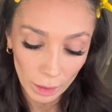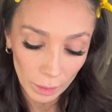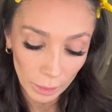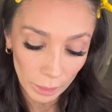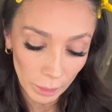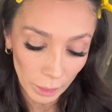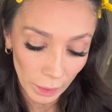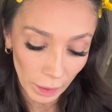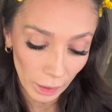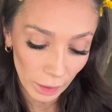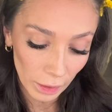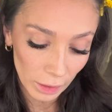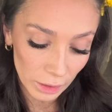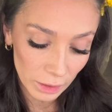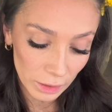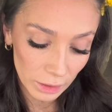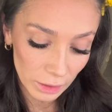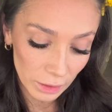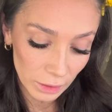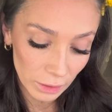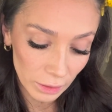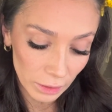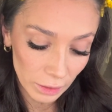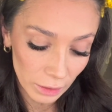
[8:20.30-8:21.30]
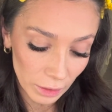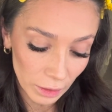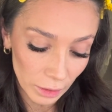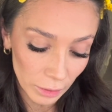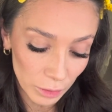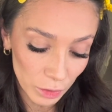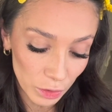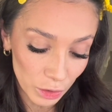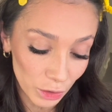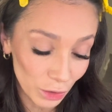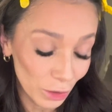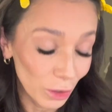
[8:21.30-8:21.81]
But I'm
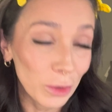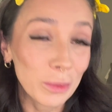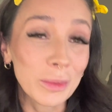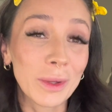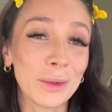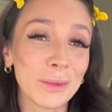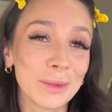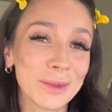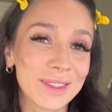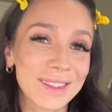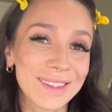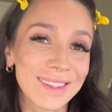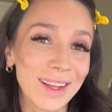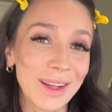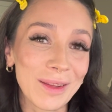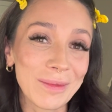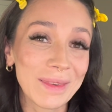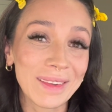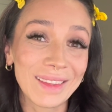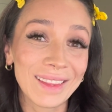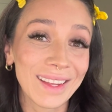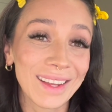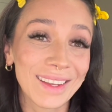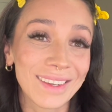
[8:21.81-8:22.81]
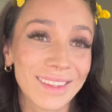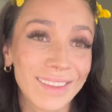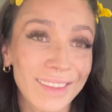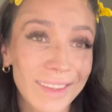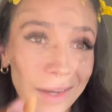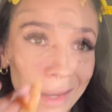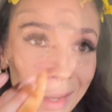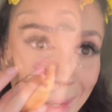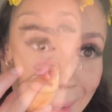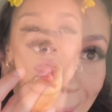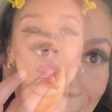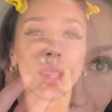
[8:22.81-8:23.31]
sure I'll be able to tell by the end of the
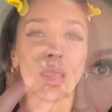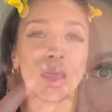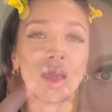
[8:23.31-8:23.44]
day.